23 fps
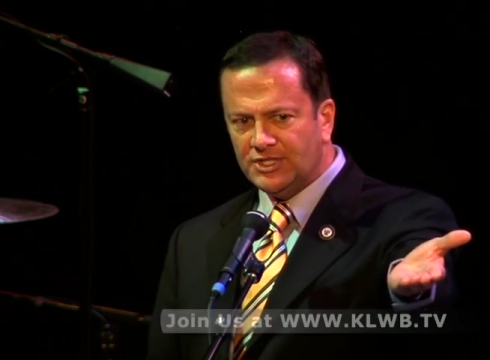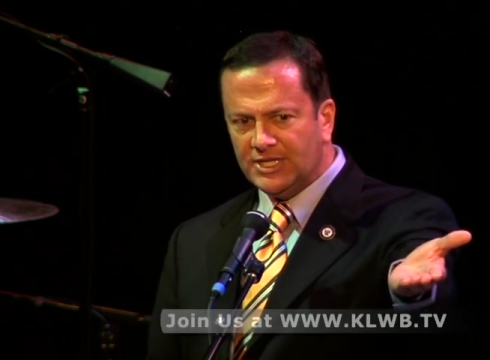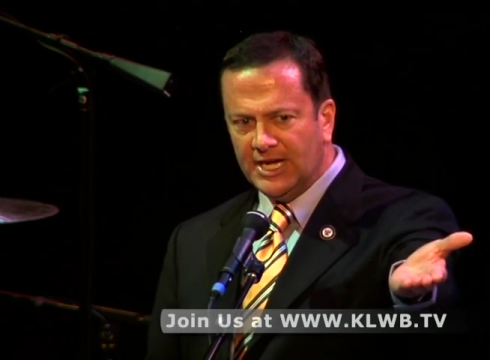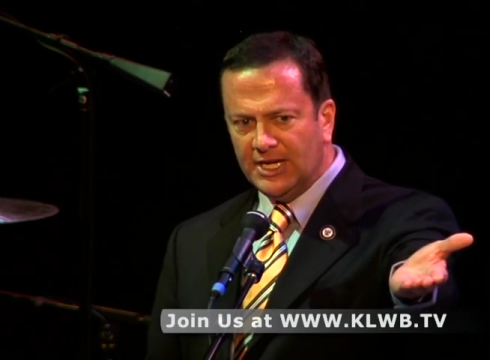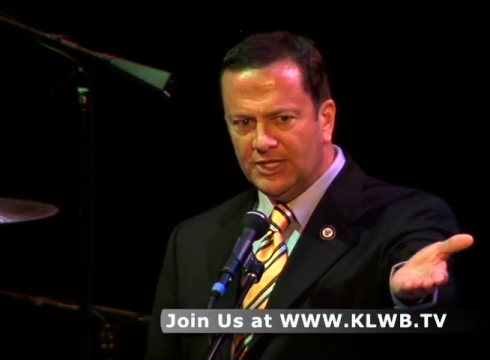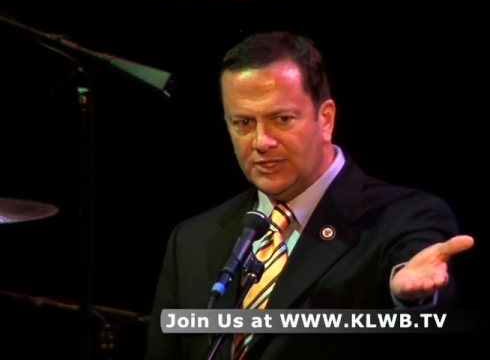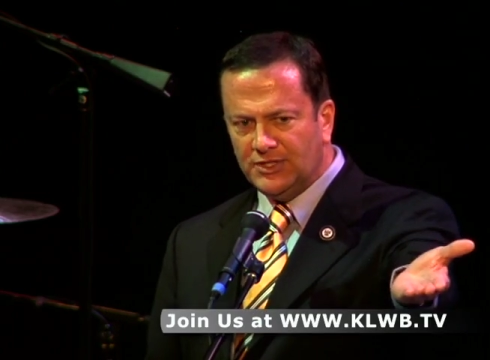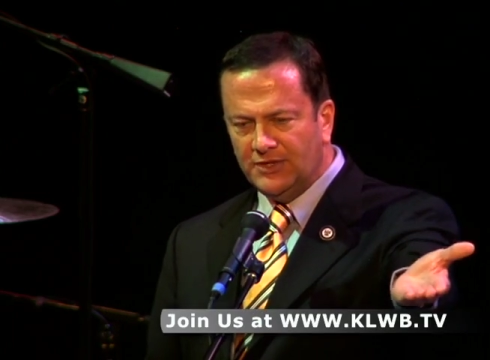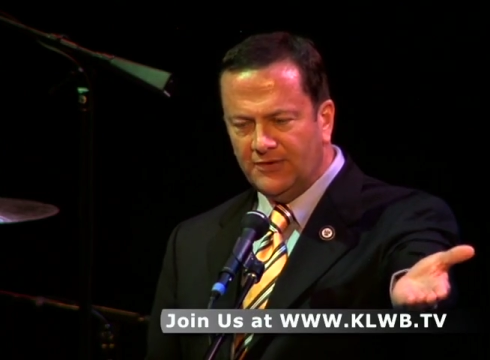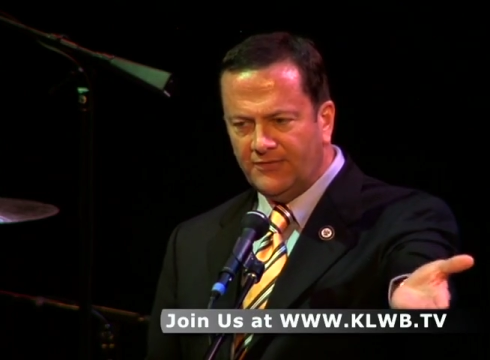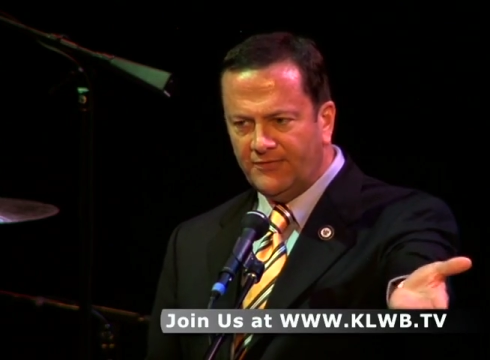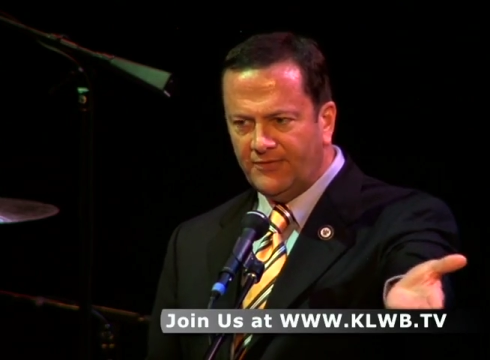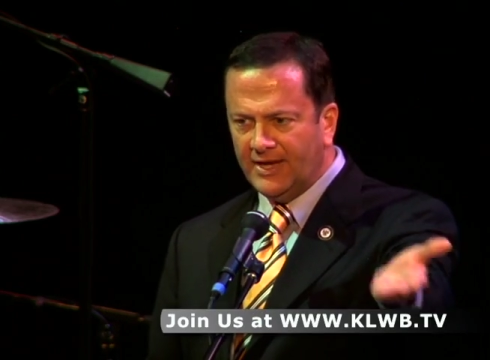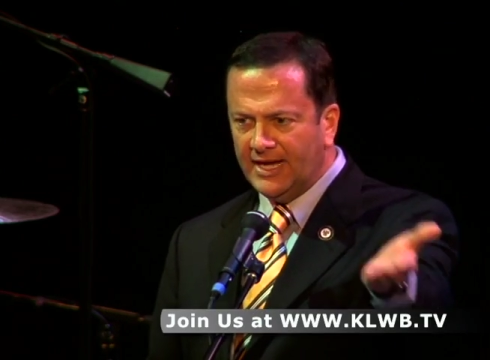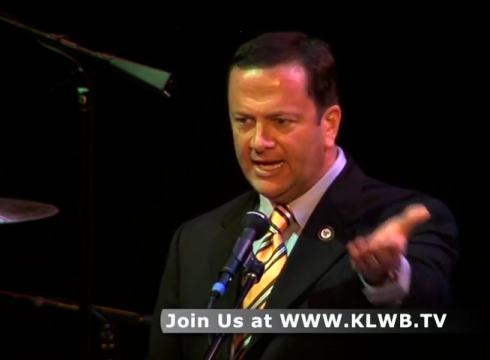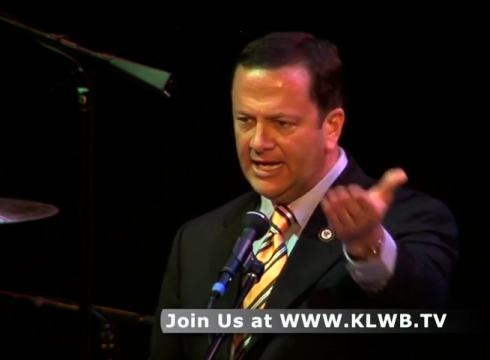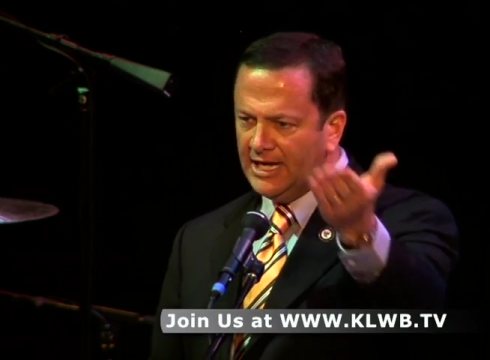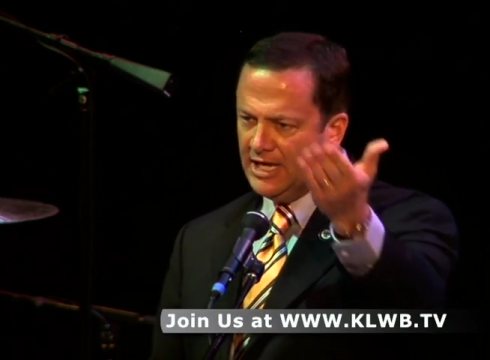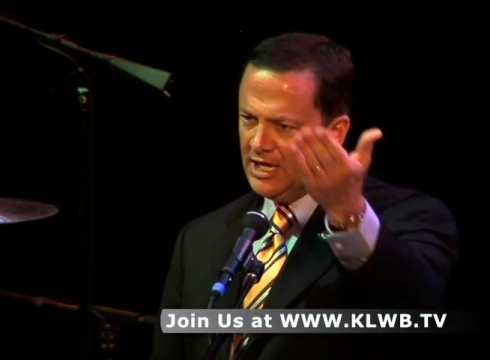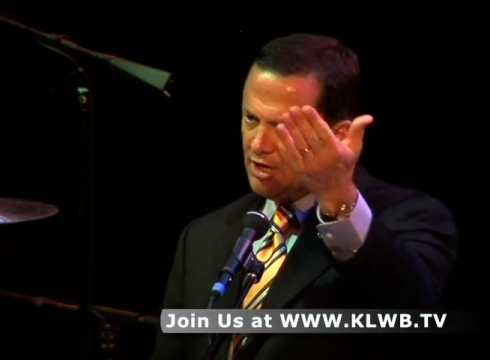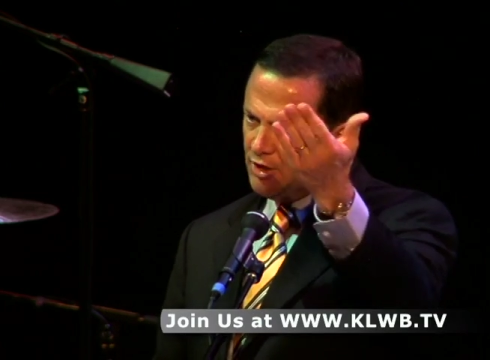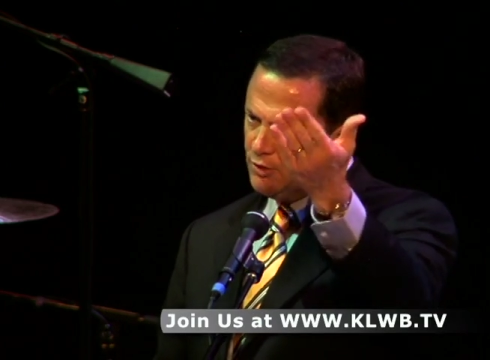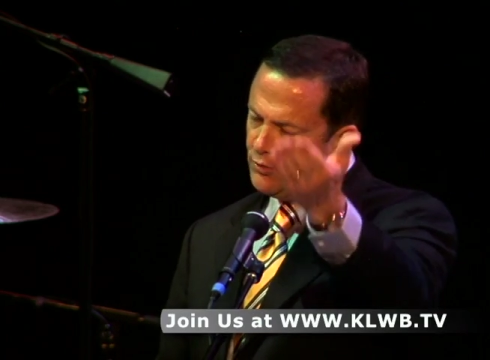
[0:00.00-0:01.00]

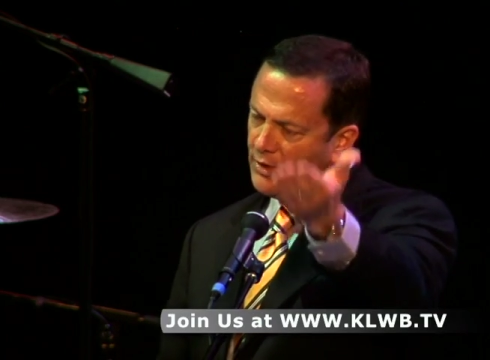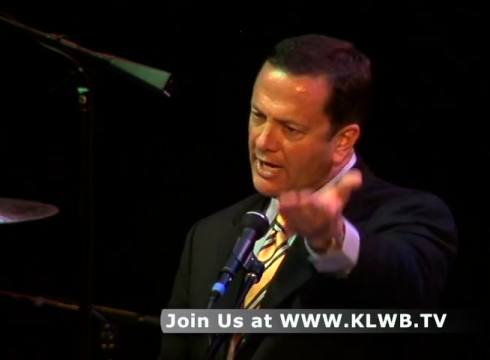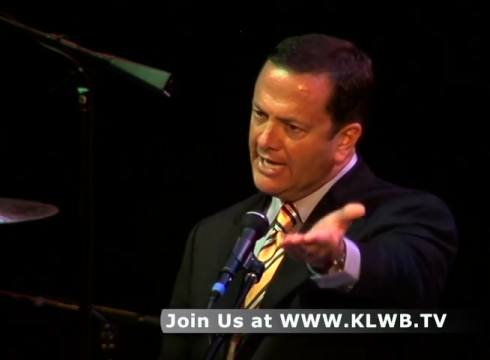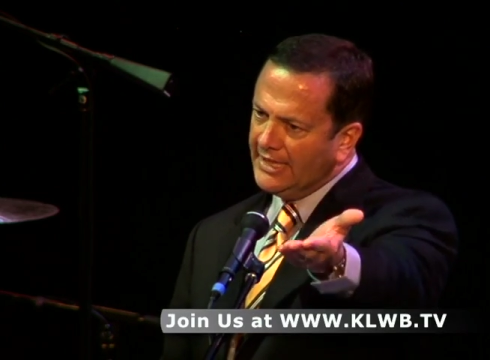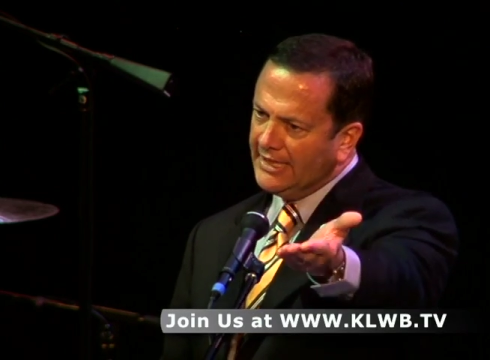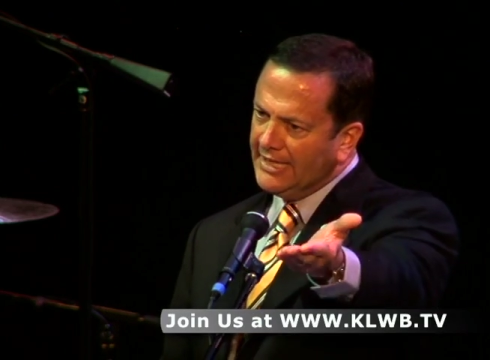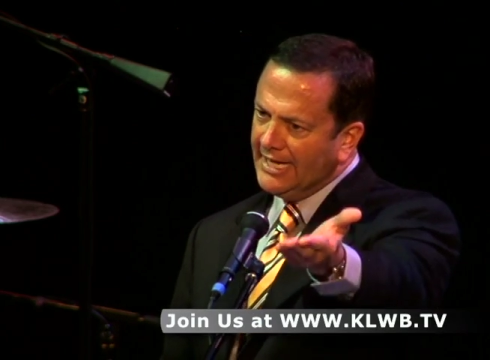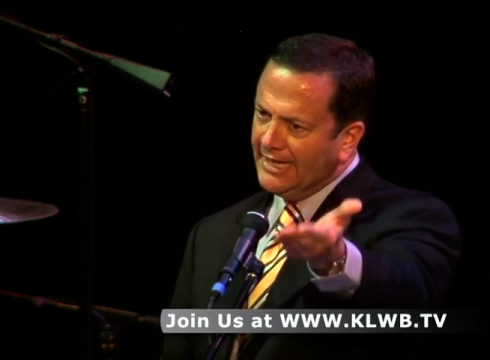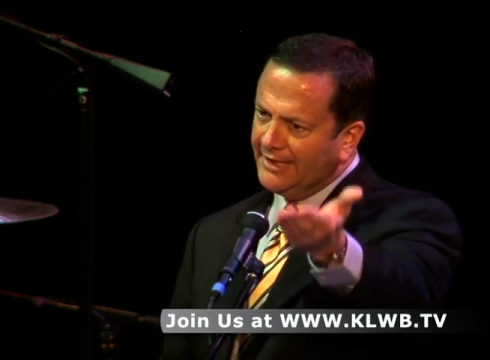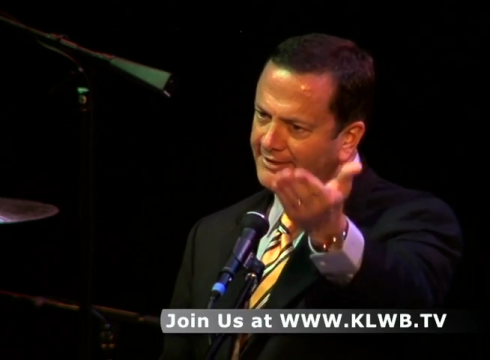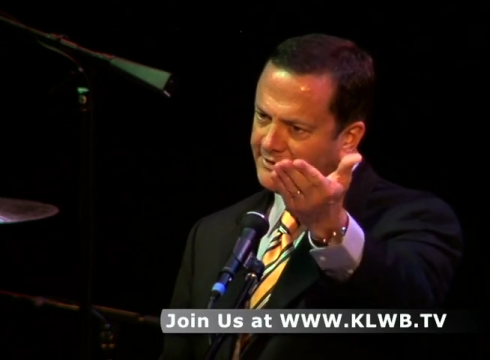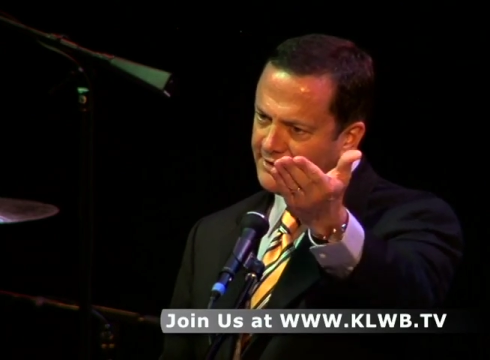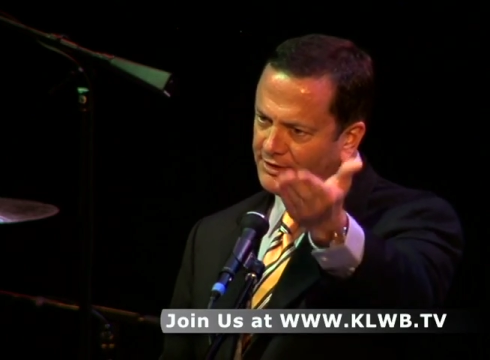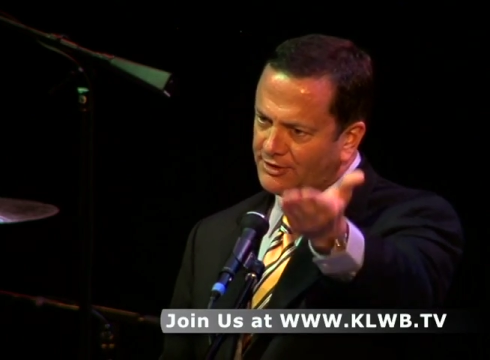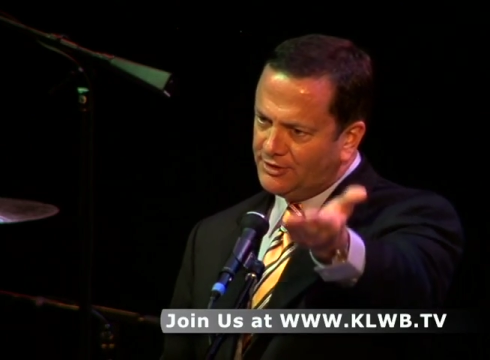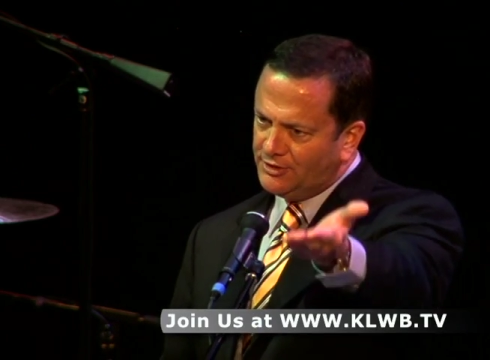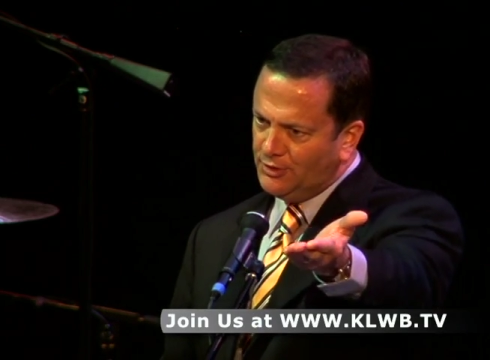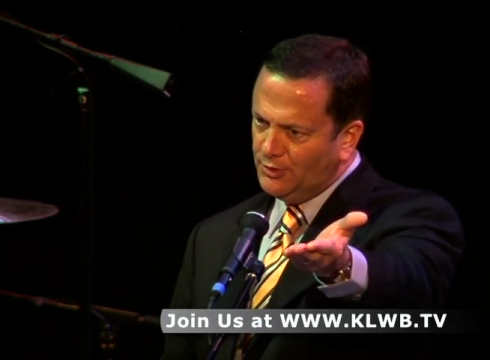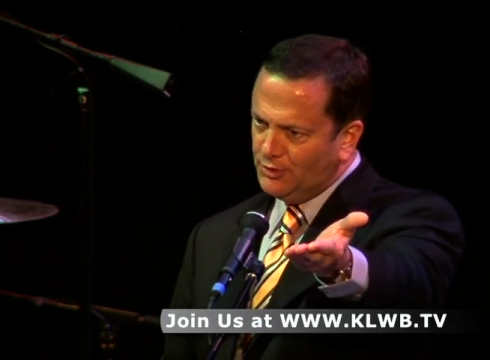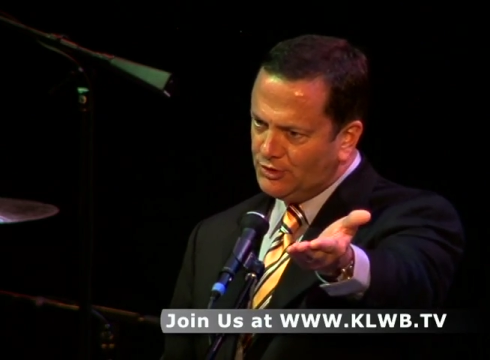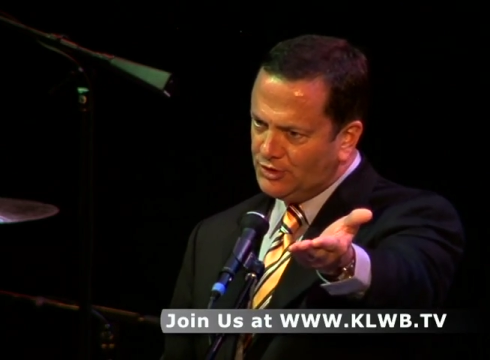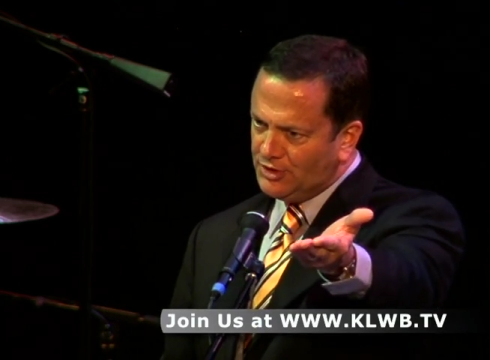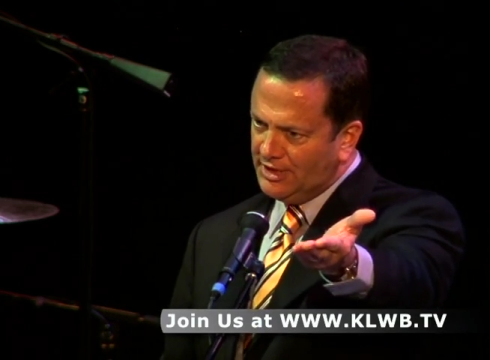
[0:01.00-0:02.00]
etouffee right next to
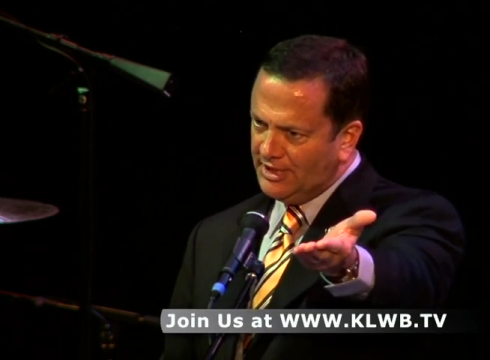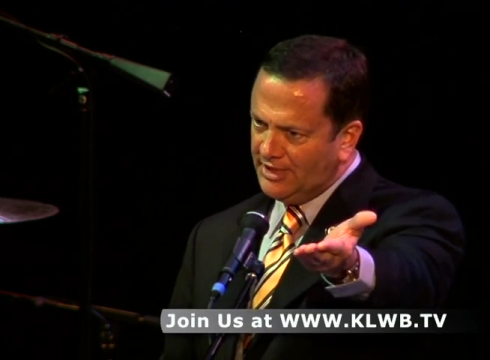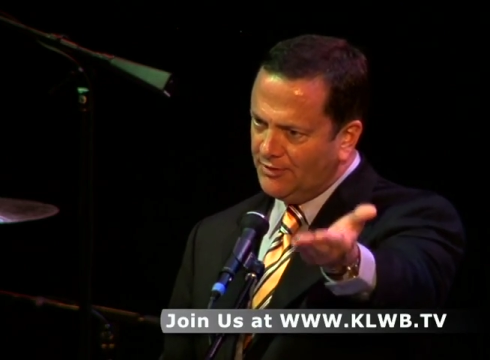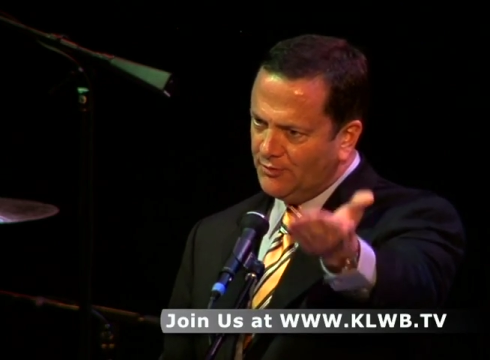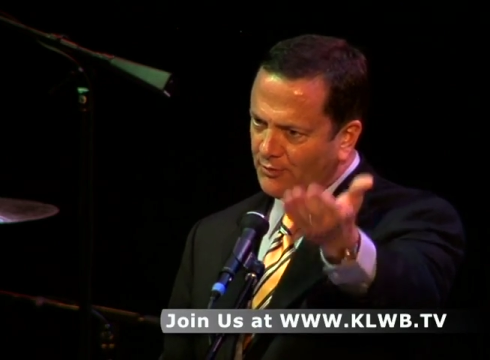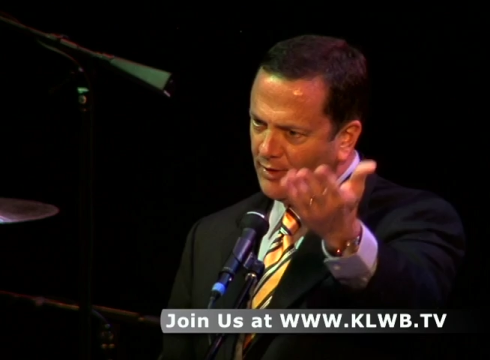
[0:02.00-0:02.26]
sushi